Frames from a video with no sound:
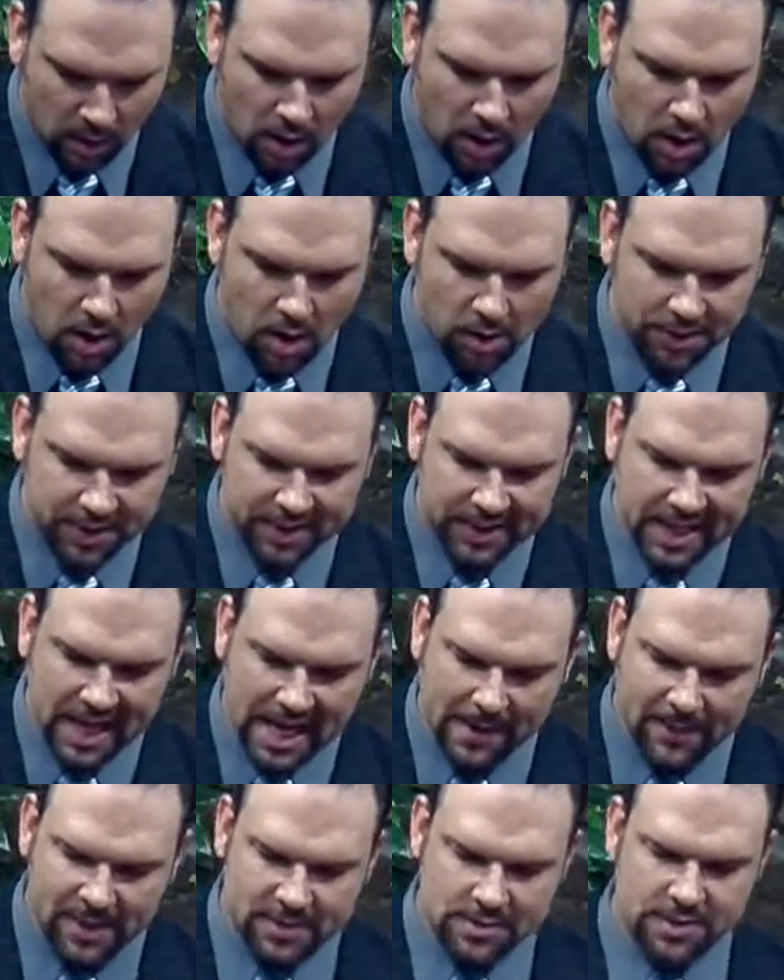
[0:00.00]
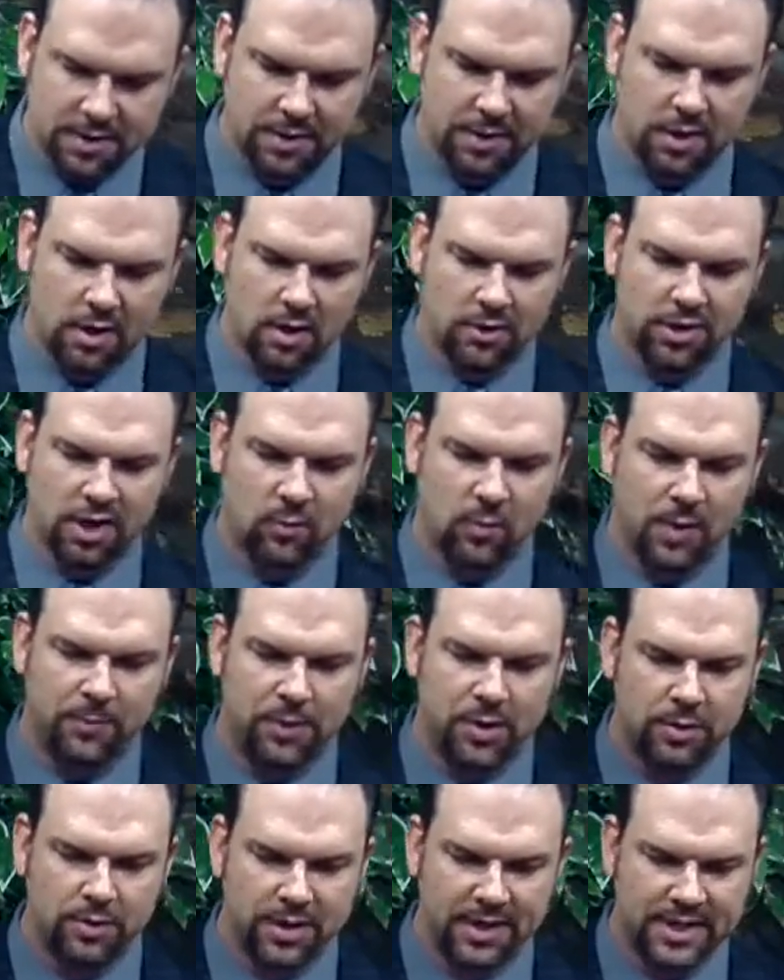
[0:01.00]
All the inhabitants of the earth are
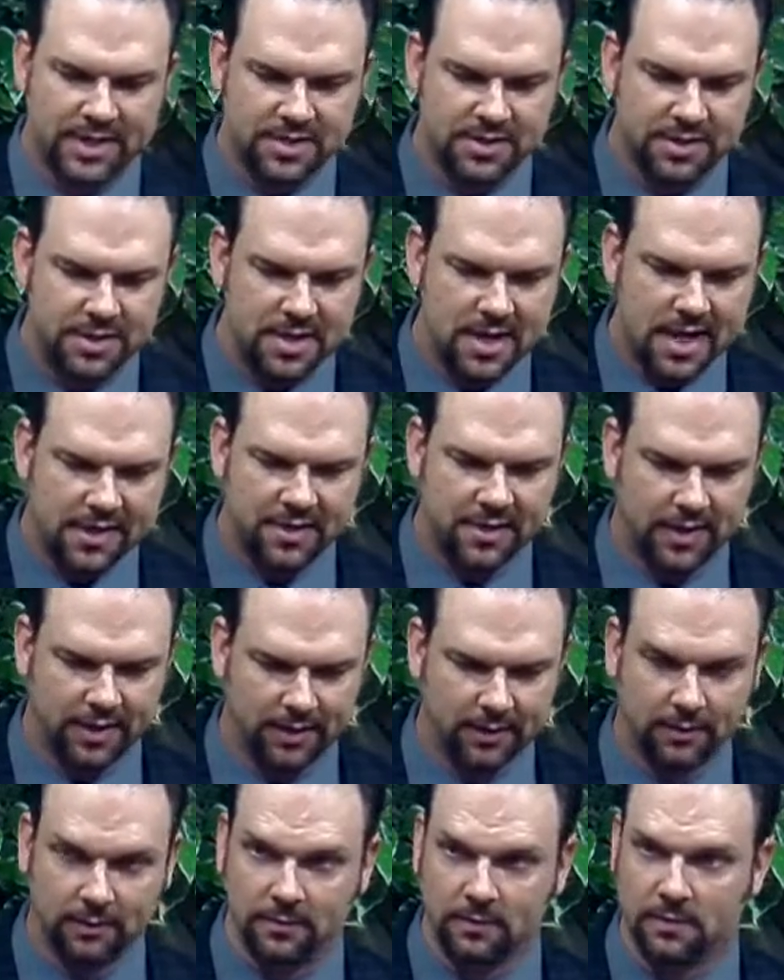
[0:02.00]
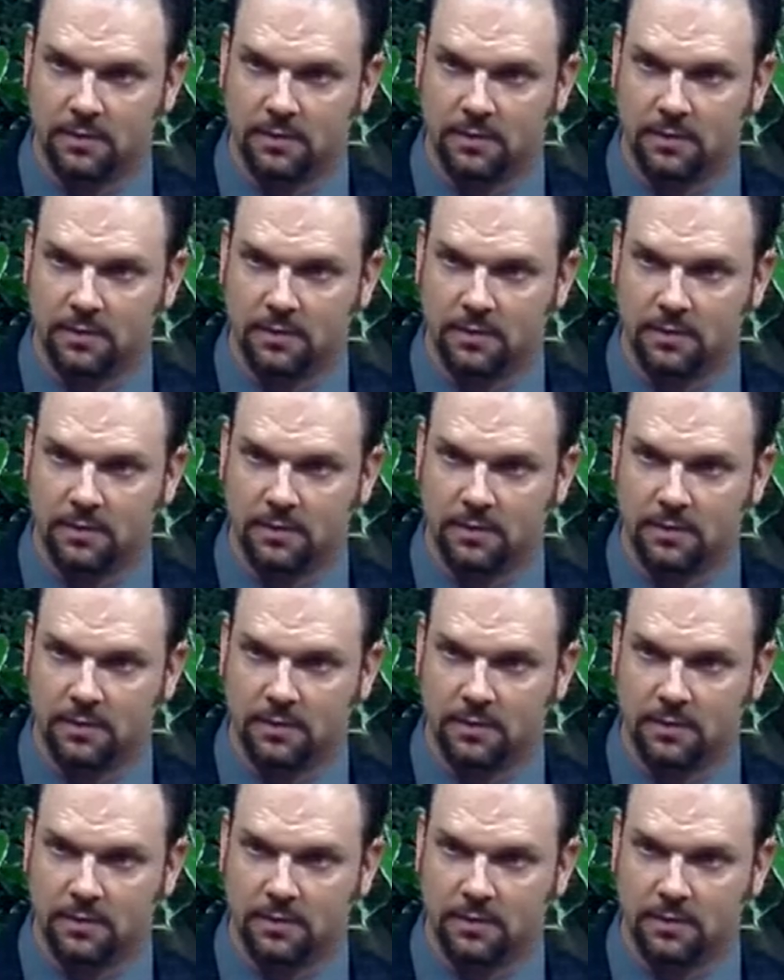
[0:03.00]
reputed as nothing.